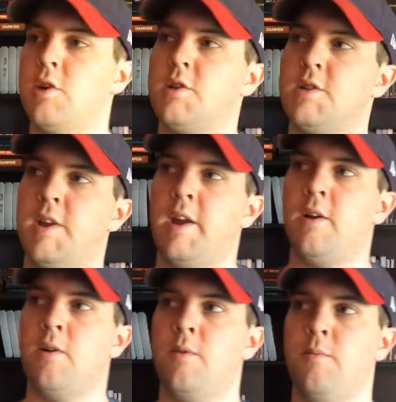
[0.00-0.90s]
yard
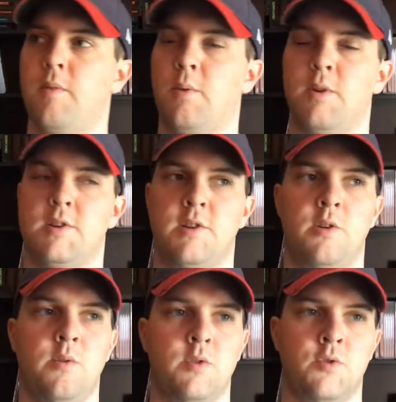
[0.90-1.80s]
sale I went to,
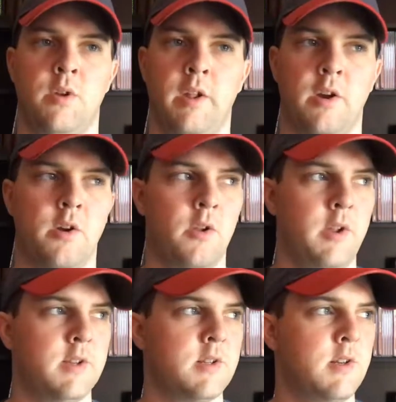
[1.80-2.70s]
it was really
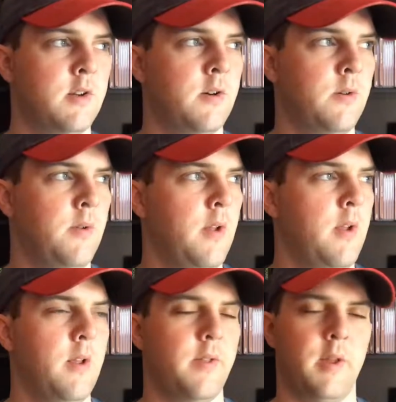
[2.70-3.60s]
early still.
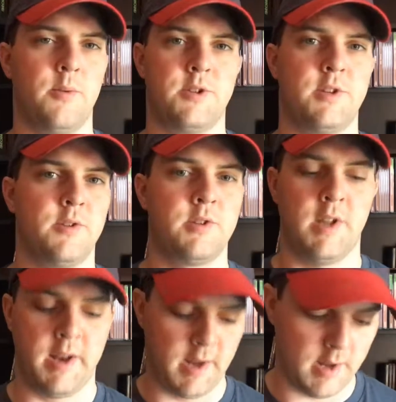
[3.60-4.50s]
They were still
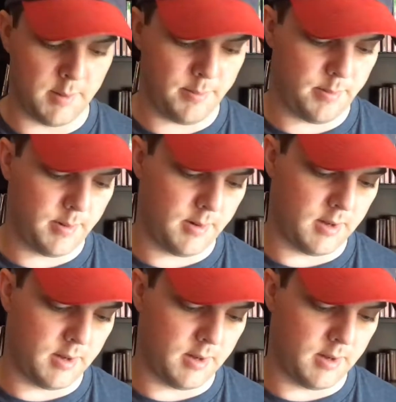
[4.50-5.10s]
setting up,